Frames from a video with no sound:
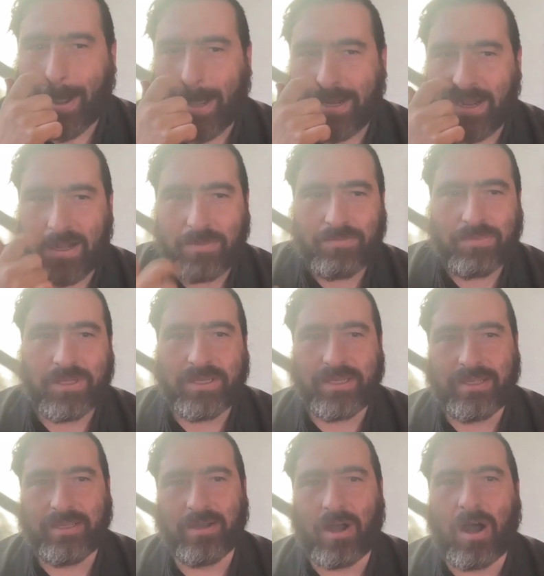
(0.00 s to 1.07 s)
I'd
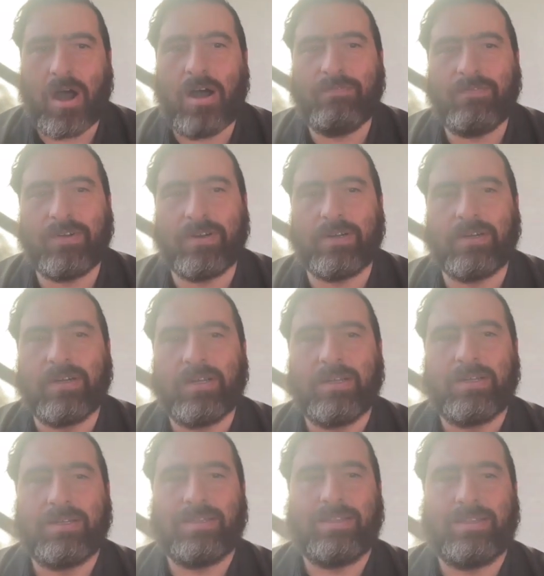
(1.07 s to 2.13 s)
humbly offer
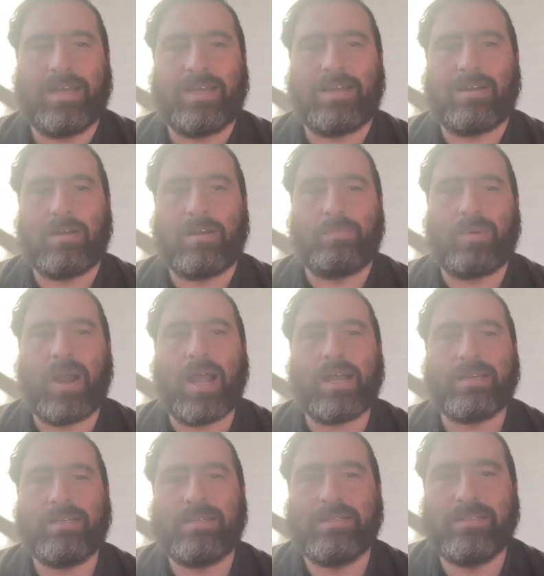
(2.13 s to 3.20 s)
that our
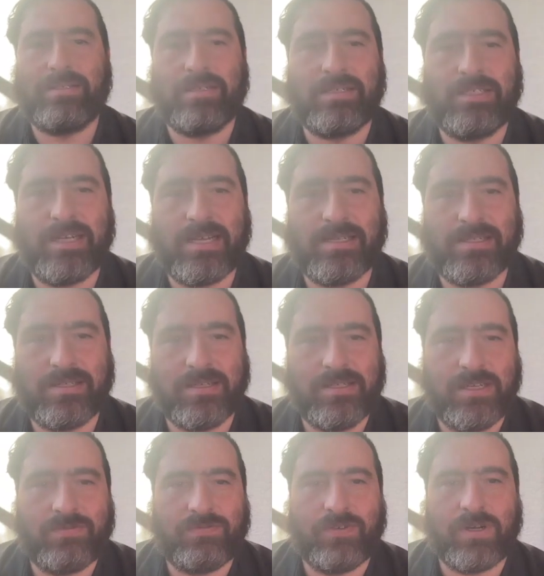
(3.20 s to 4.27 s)
practice suggests a
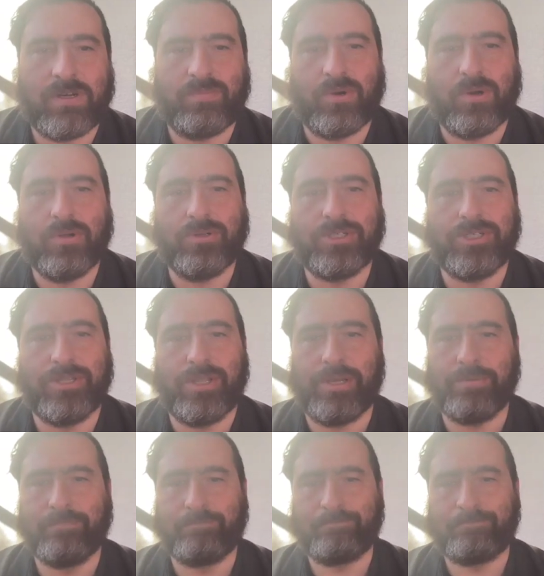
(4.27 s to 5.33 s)
different approach,
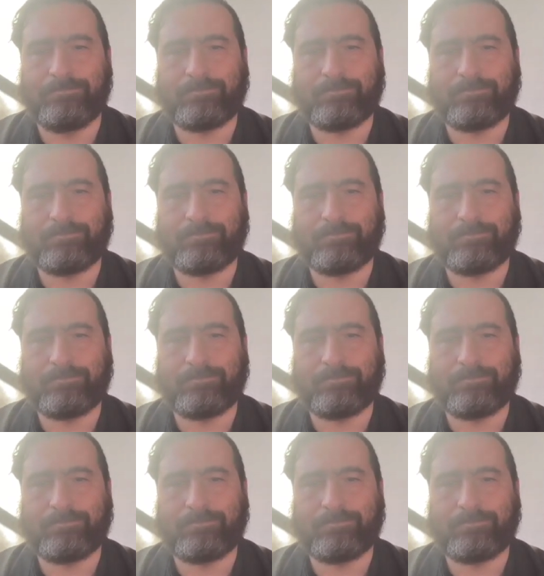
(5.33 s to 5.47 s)
though.